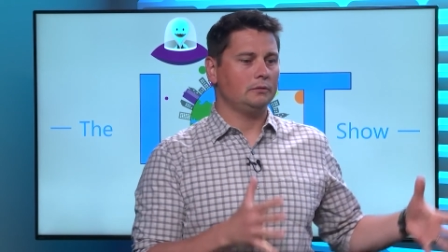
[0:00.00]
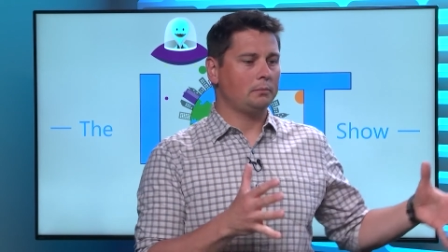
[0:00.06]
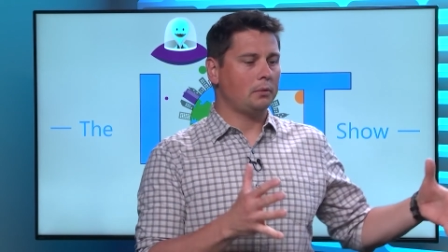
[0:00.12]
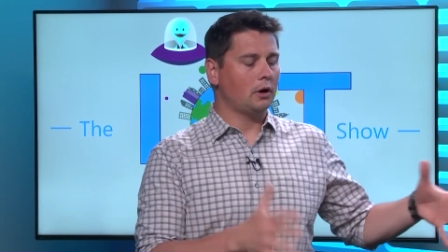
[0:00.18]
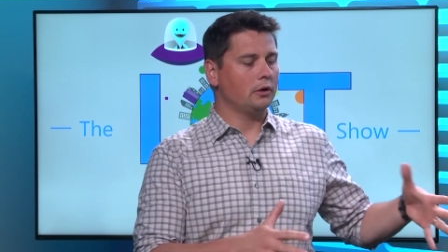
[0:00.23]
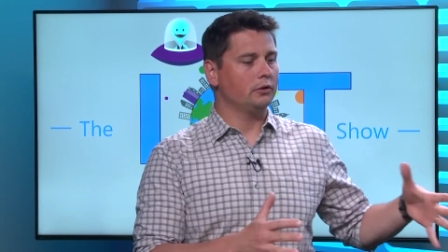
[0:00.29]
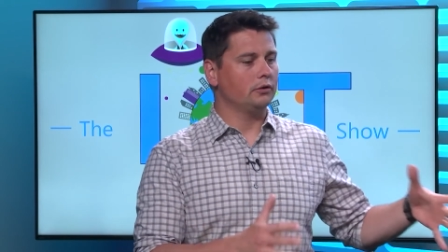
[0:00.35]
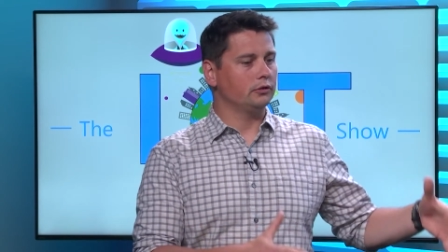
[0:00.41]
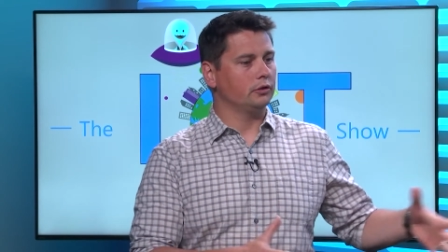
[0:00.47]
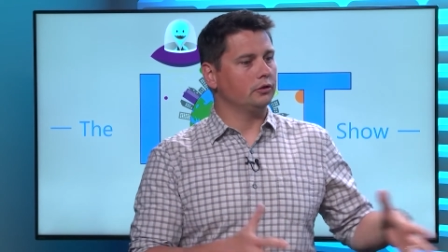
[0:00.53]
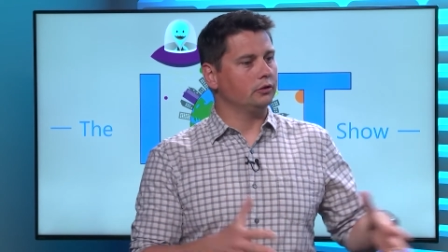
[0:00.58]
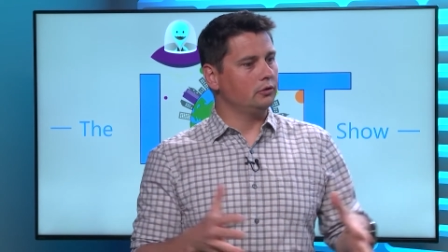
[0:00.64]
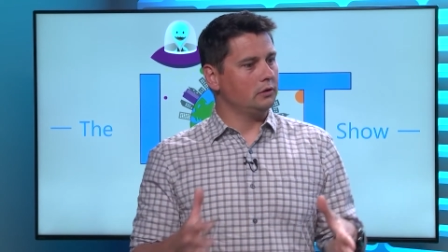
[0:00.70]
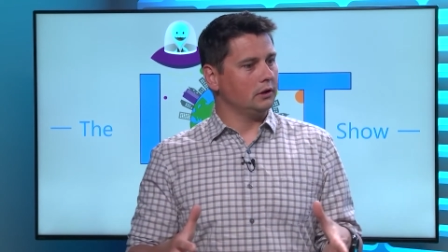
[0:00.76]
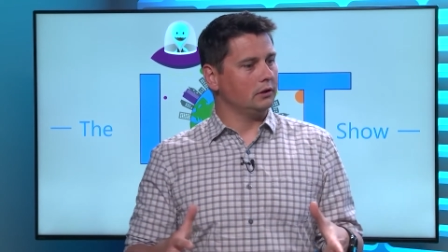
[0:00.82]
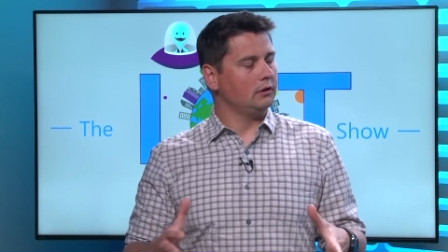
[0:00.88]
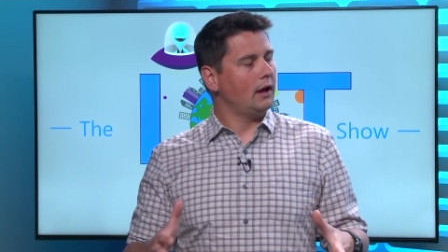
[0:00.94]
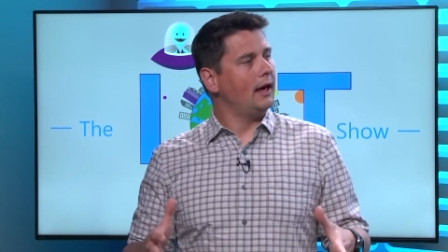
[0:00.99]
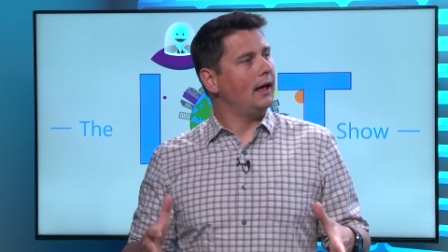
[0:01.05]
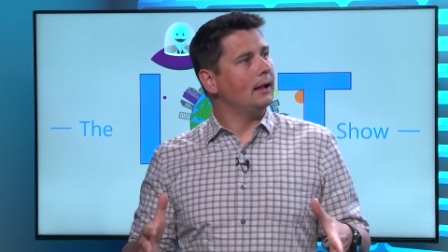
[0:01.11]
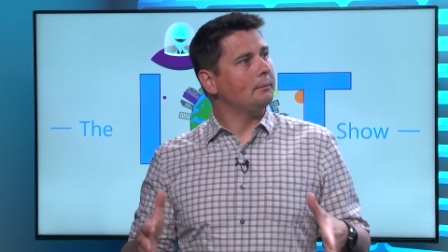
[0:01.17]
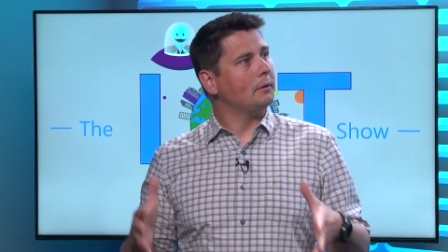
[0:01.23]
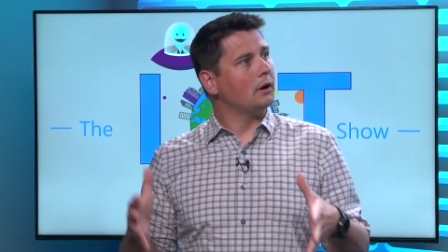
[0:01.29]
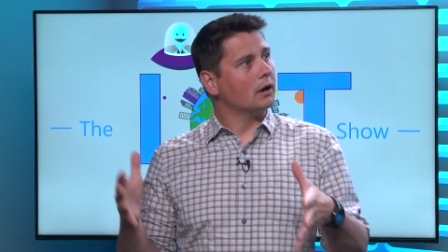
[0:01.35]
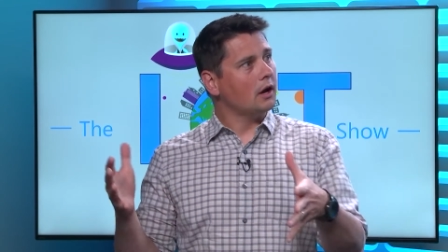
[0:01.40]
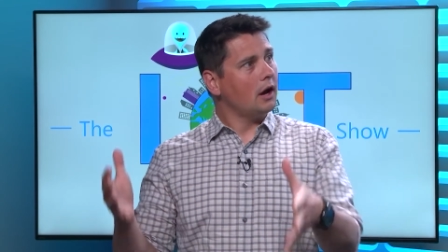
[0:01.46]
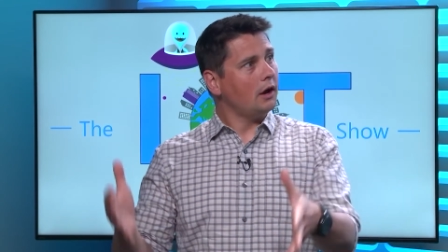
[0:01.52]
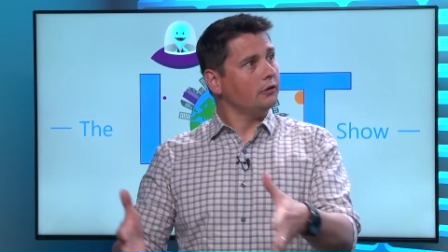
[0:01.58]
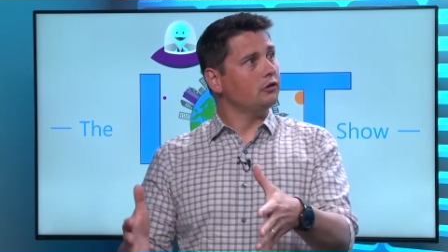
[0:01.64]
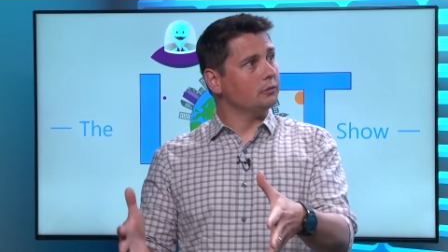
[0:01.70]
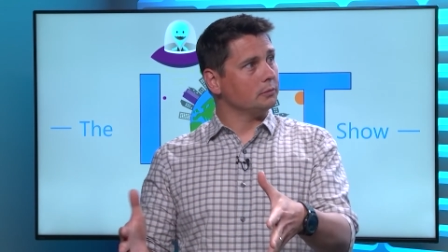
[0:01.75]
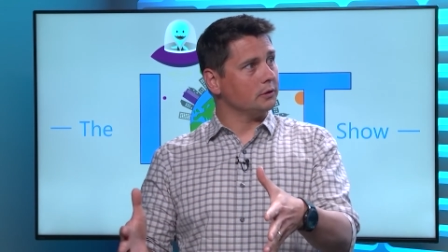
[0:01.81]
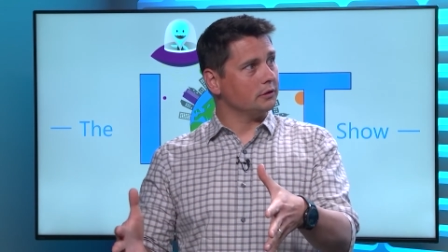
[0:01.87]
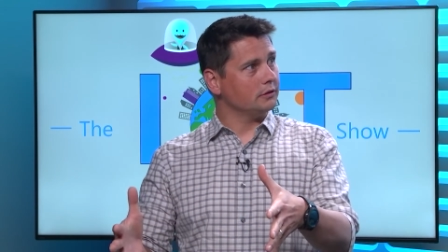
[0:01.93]
partners are doing to help our
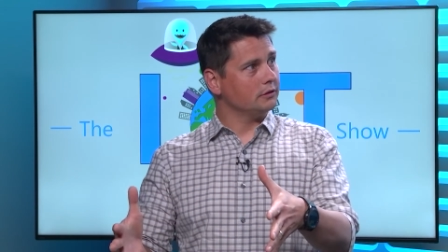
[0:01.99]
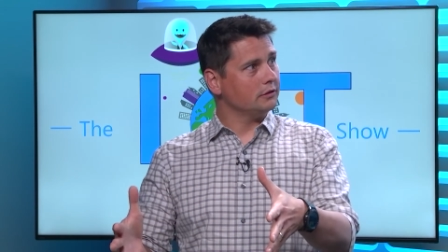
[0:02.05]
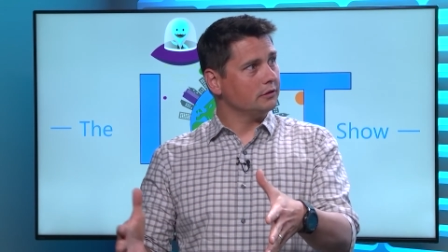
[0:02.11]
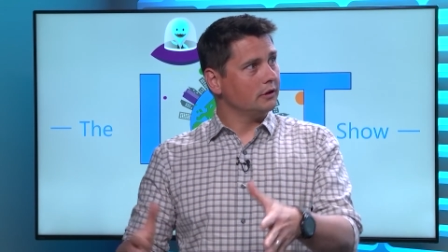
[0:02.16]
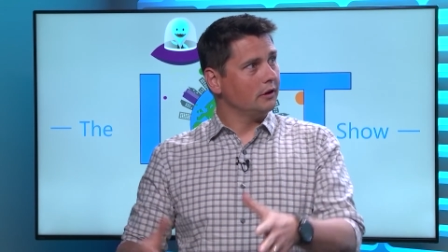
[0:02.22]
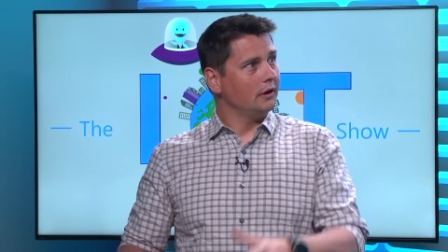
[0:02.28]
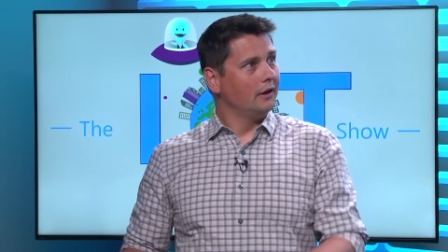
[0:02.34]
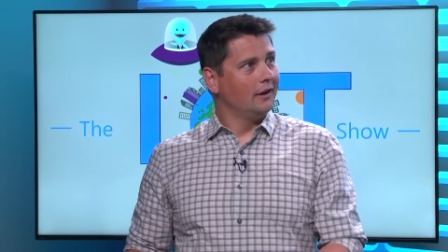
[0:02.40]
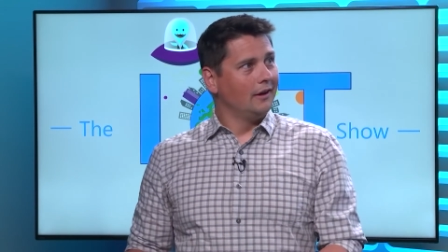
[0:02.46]
customers